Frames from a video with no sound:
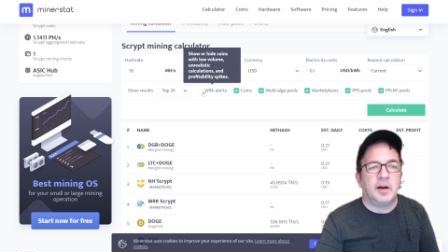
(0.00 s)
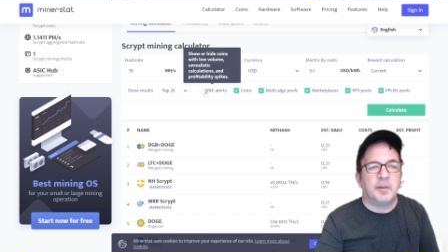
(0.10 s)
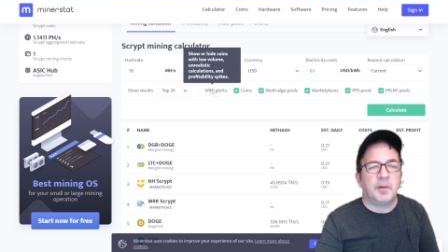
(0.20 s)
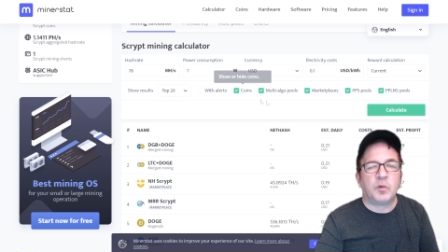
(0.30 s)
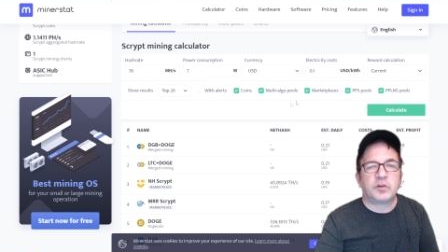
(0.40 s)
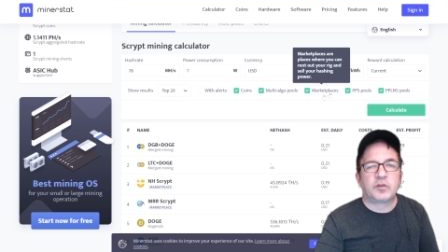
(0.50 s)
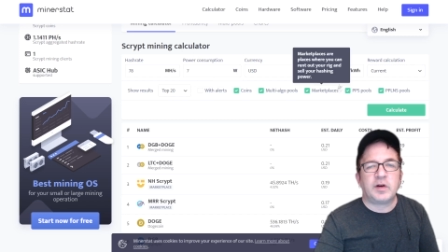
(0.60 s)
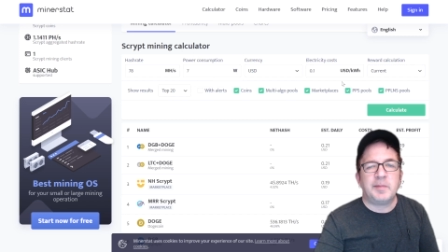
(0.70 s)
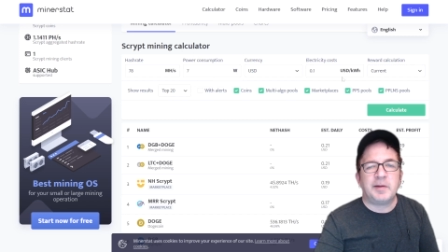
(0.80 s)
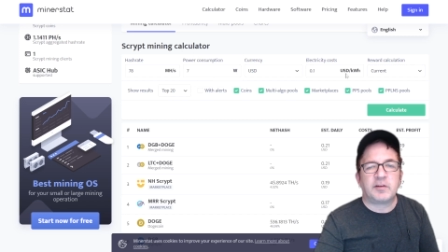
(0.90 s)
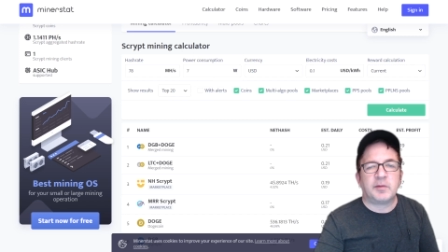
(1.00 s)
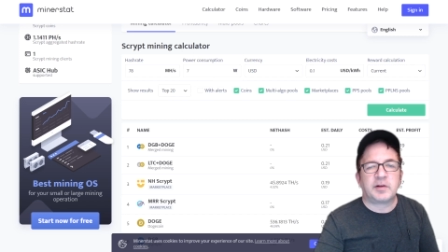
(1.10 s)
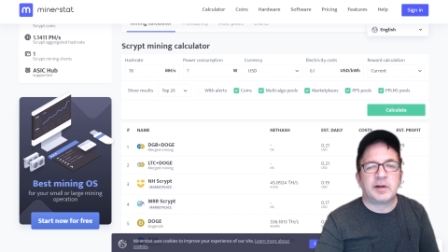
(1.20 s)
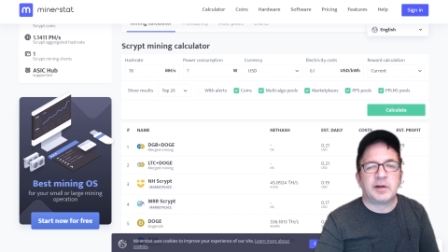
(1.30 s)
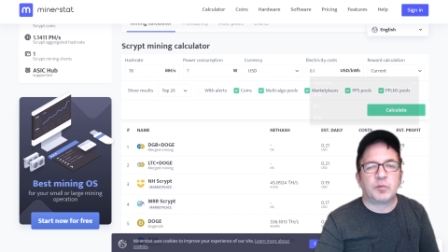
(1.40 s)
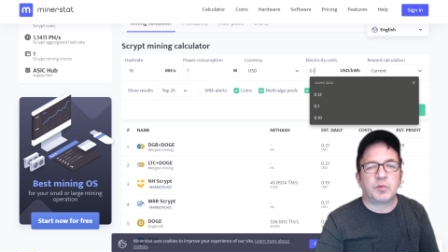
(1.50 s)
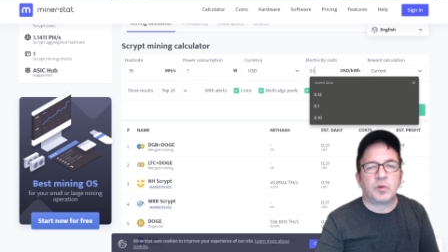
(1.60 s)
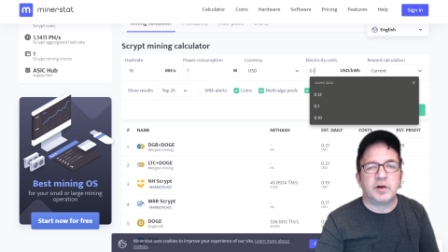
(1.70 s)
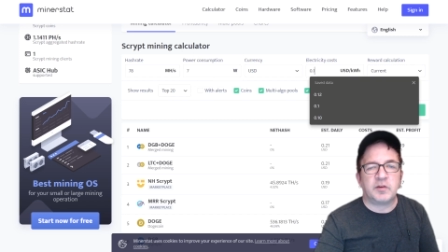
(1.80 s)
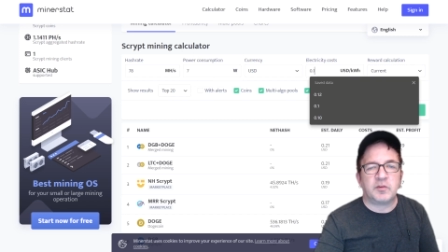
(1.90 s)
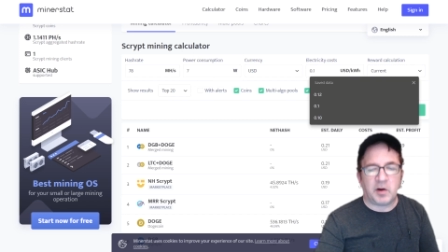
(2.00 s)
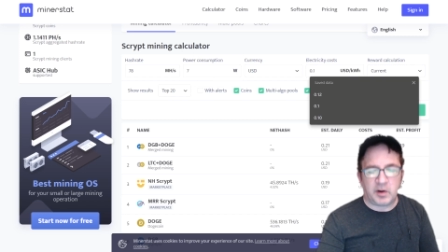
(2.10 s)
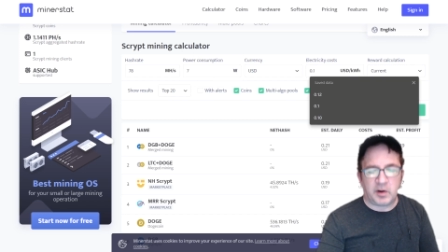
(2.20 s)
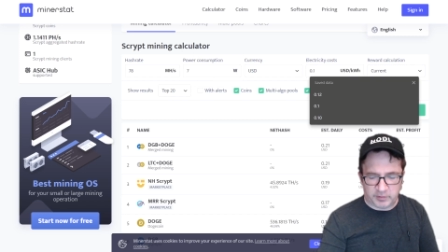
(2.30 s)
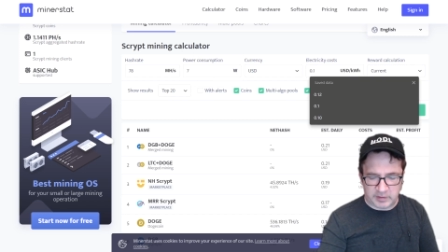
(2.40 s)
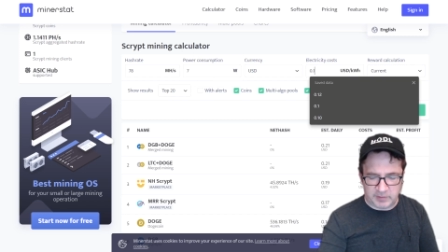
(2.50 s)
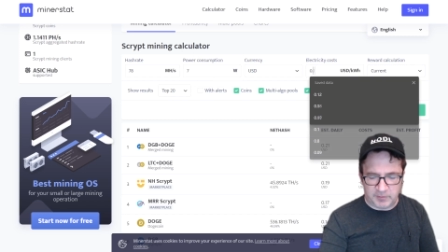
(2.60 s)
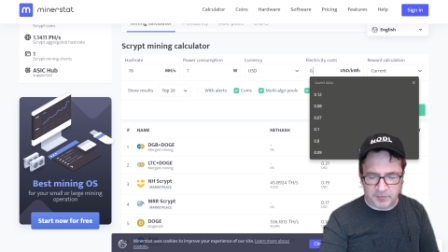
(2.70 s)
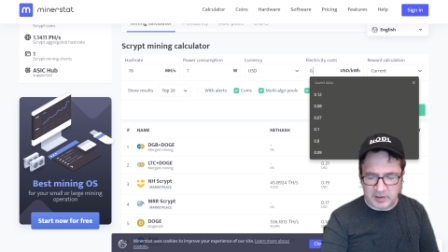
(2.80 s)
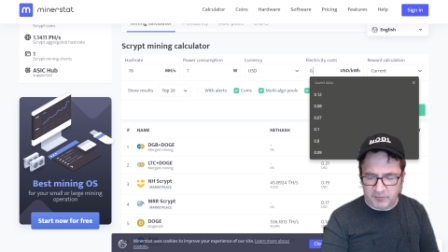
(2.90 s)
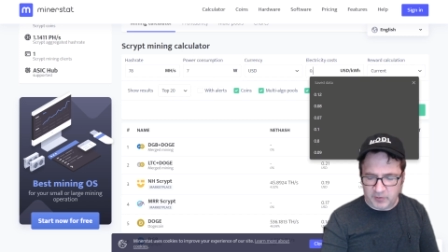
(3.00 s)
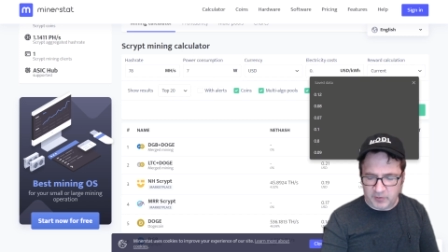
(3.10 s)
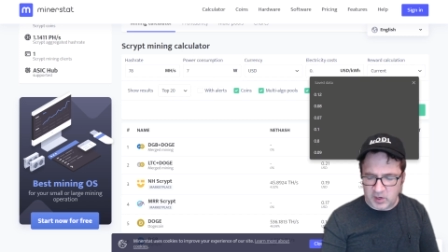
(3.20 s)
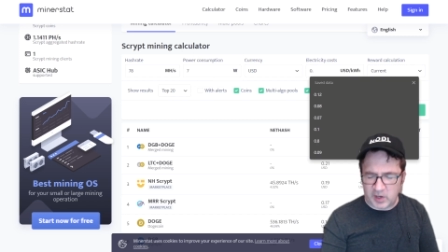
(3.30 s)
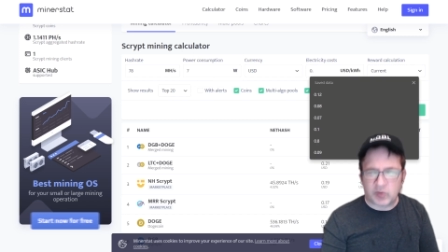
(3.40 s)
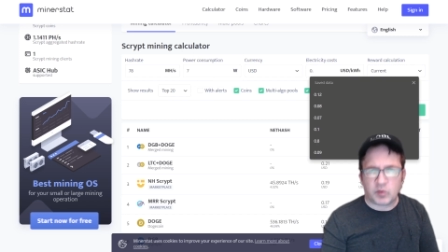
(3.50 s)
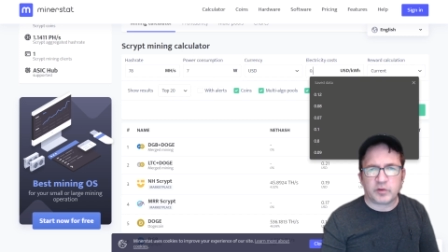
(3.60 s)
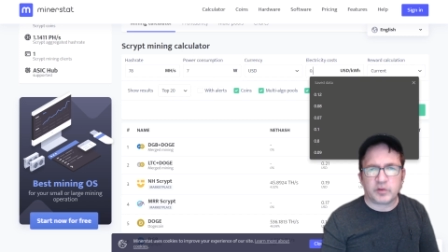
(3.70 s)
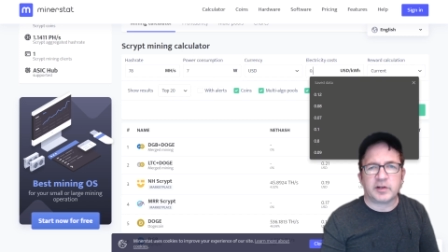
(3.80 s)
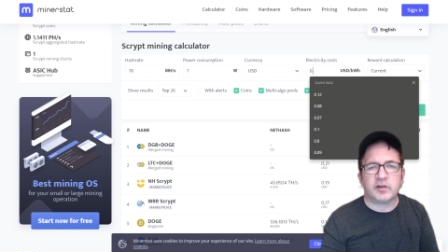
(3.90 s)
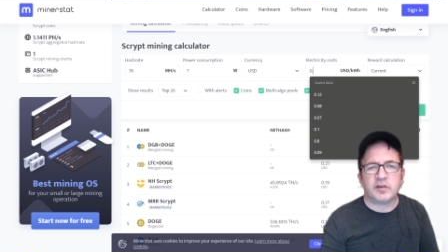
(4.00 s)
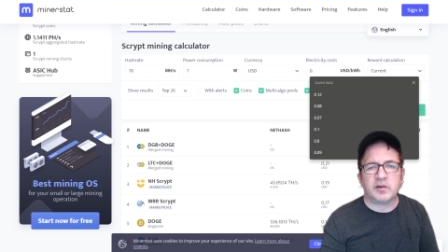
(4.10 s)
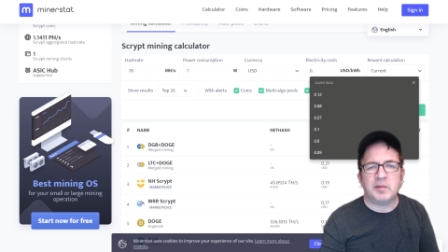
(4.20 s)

But what's great about something like with one of these miners is even if you have very high cost electricity,